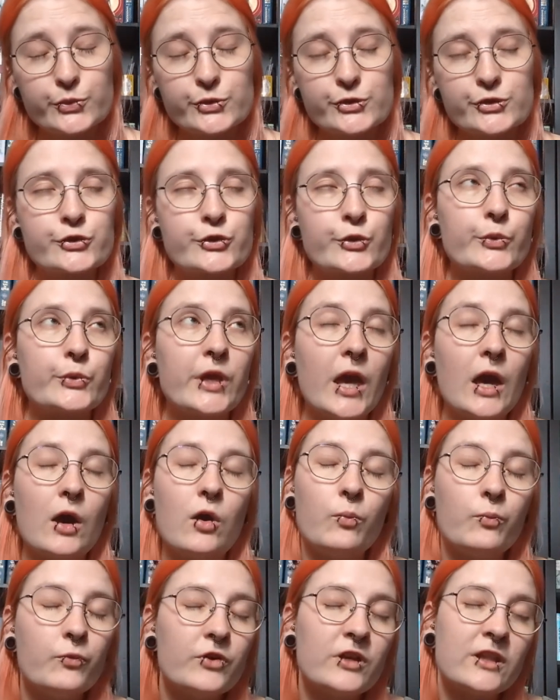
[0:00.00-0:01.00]
So yeah,
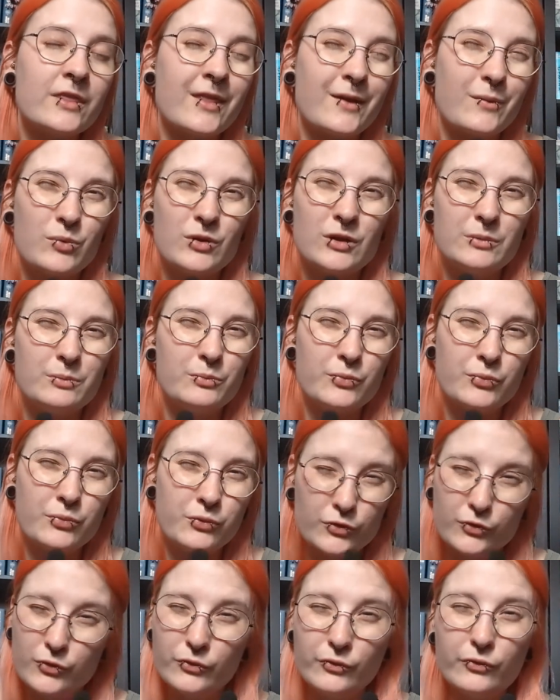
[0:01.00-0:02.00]
hopefully that will
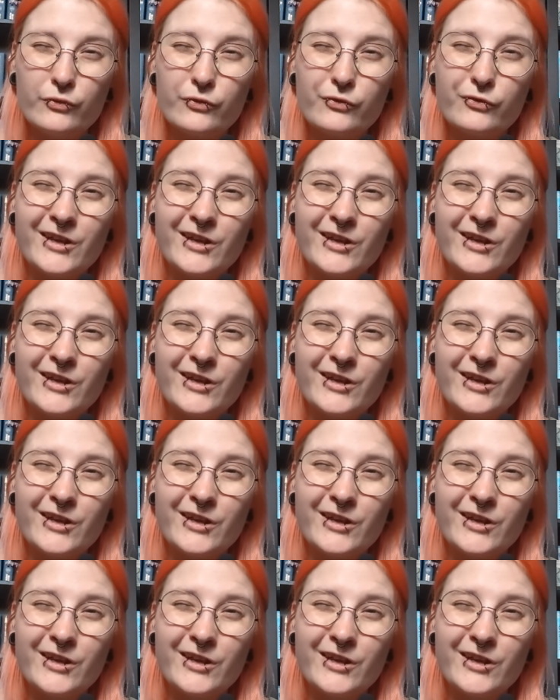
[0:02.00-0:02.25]
improve